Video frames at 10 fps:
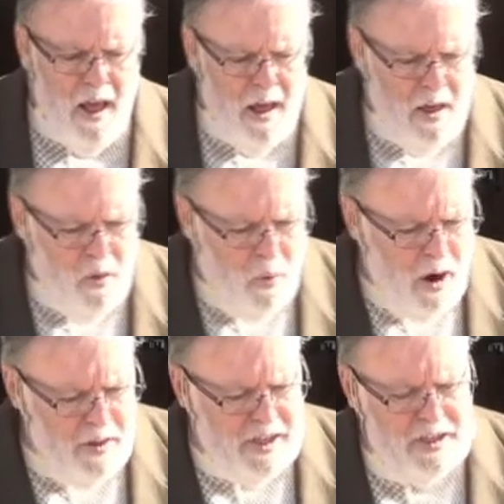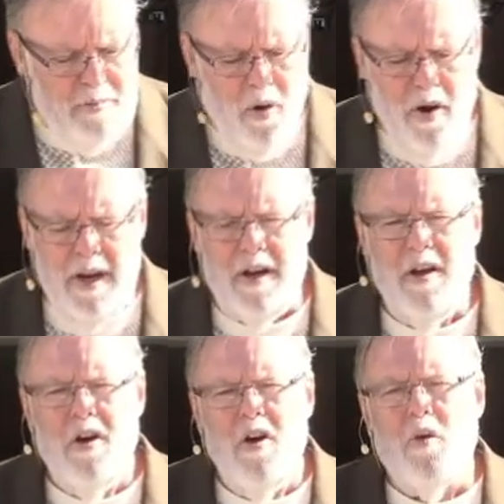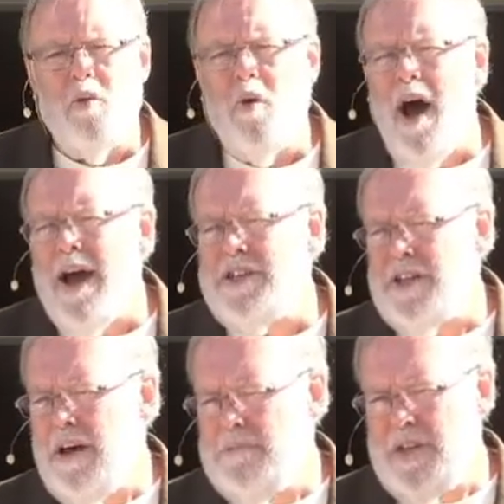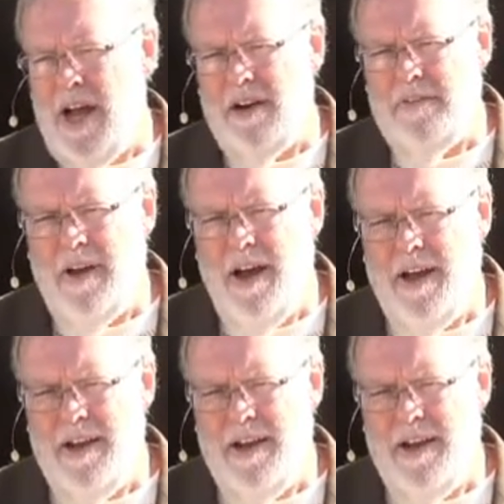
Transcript: The word this morning rise up, child of God.